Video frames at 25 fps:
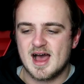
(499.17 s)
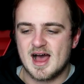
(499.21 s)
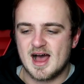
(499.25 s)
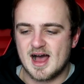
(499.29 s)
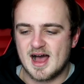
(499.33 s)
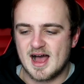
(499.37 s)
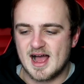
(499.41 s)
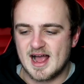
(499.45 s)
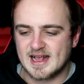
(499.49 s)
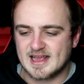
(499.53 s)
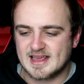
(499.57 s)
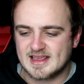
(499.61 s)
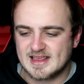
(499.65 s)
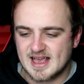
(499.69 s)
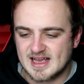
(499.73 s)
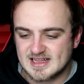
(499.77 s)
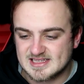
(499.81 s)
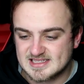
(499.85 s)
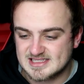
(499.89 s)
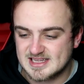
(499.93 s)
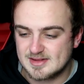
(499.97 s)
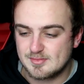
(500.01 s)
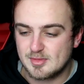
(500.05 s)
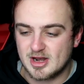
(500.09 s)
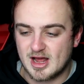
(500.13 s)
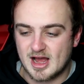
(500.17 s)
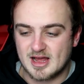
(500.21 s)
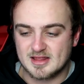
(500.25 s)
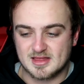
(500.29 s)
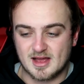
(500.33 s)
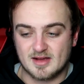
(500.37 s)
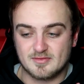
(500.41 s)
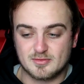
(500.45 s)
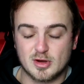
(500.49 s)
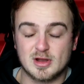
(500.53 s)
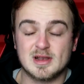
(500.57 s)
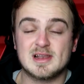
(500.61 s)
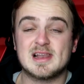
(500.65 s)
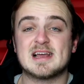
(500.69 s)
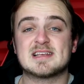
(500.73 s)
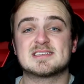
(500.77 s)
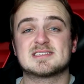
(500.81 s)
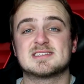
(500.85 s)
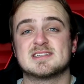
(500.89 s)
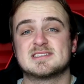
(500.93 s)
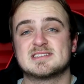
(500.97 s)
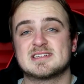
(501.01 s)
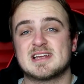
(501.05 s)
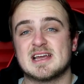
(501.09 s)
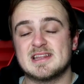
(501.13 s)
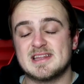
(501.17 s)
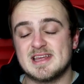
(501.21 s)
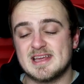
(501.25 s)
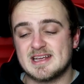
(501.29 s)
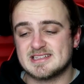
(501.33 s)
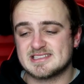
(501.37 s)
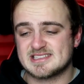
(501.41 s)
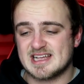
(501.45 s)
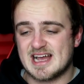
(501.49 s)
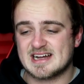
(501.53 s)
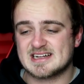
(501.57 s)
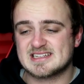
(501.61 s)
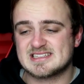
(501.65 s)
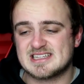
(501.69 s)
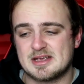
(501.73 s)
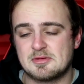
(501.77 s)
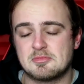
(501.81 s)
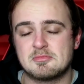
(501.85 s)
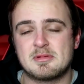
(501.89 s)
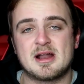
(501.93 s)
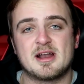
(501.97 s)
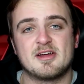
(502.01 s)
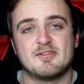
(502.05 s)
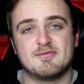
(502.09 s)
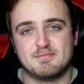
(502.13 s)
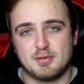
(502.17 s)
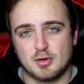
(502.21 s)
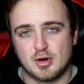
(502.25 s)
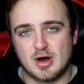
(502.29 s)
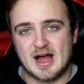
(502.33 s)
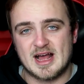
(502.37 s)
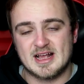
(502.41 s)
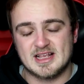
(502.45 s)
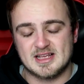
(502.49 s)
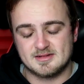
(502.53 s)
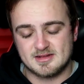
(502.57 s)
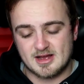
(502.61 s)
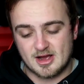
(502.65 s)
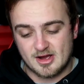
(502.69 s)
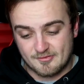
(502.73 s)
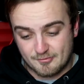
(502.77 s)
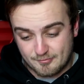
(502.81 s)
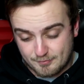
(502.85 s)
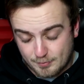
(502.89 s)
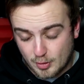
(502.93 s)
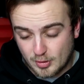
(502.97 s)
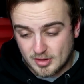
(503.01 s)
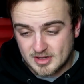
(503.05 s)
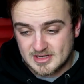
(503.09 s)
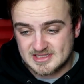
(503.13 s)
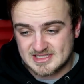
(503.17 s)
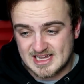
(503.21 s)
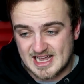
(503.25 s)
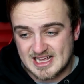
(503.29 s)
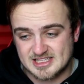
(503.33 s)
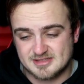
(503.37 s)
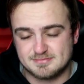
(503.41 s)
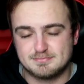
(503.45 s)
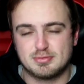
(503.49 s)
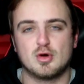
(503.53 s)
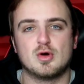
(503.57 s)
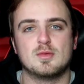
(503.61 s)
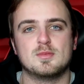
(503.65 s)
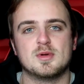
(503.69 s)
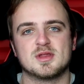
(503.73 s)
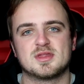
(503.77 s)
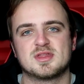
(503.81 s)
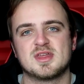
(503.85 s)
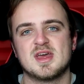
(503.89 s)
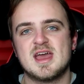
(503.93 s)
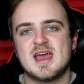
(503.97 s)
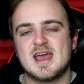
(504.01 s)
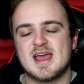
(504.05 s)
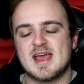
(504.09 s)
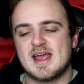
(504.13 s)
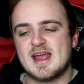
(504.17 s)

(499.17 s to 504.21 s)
I've got Leicester to get the exact same amount of points as Bournemouth